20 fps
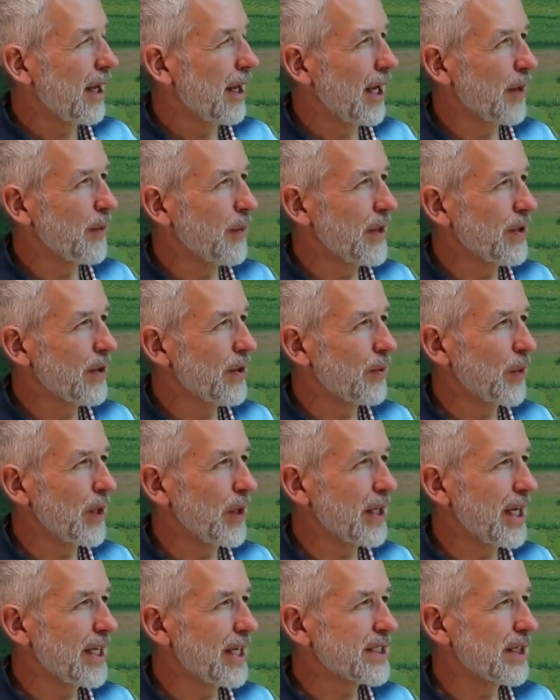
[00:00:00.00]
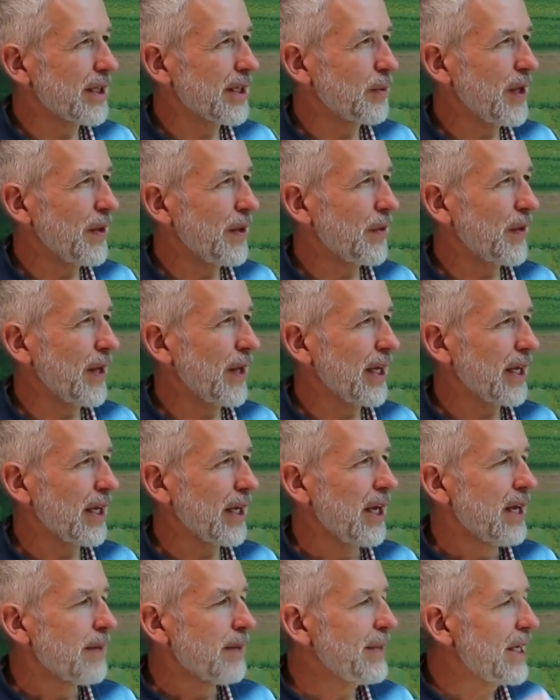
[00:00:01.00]
And we don't realize it. We think,
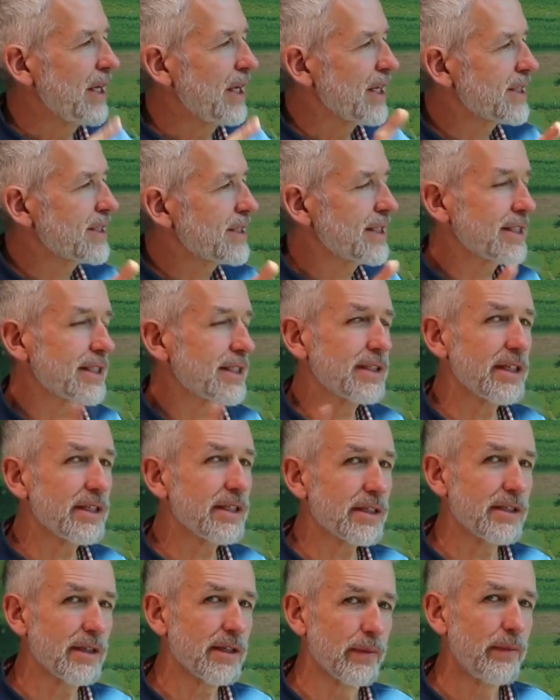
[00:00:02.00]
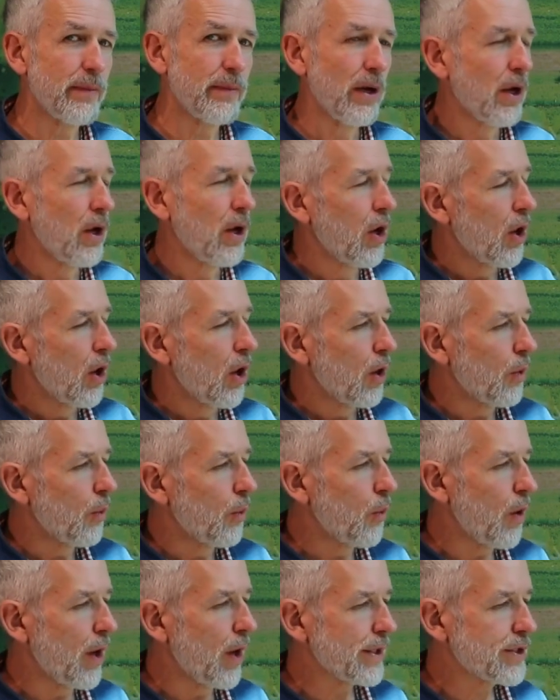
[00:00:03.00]
because the system
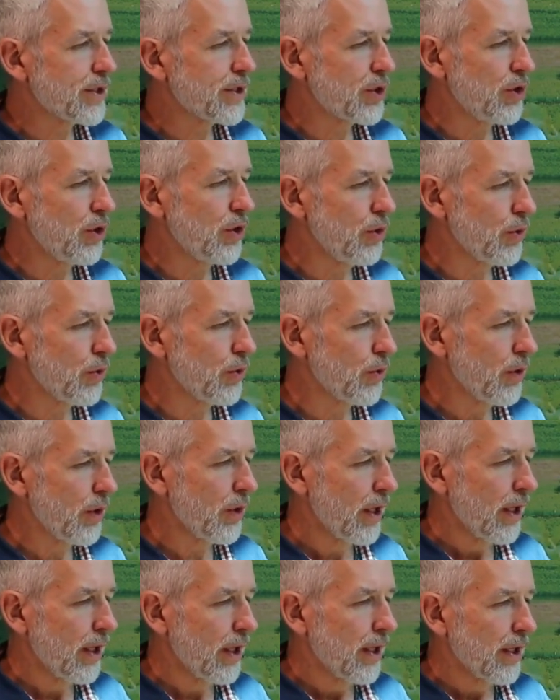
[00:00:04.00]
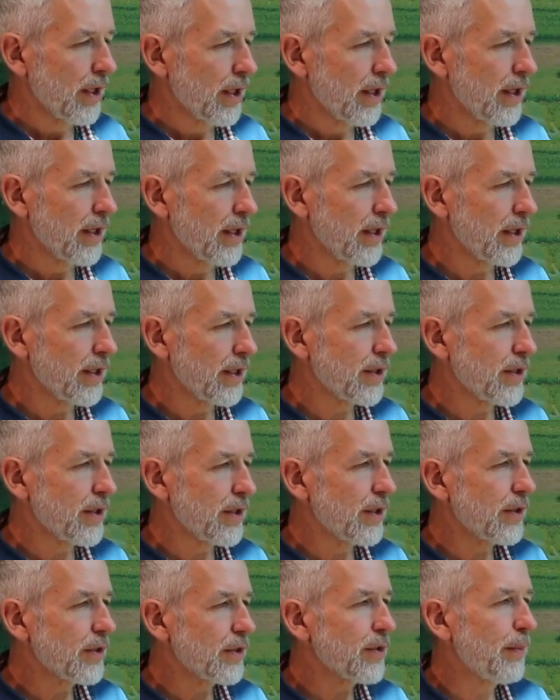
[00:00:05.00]
wants you
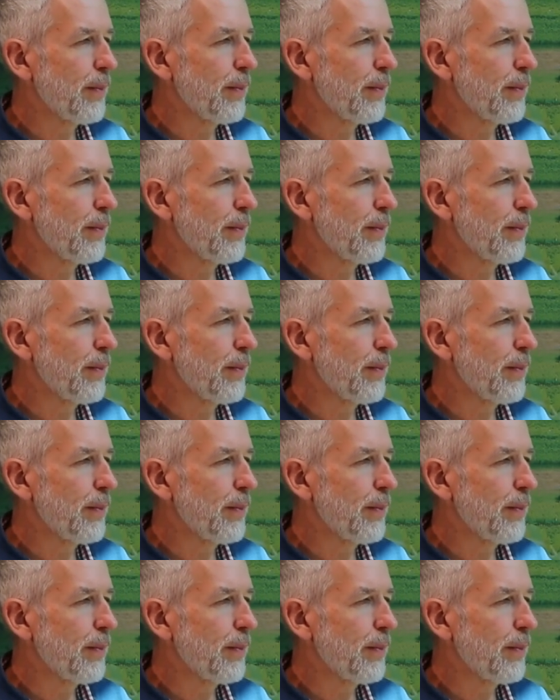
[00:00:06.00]
to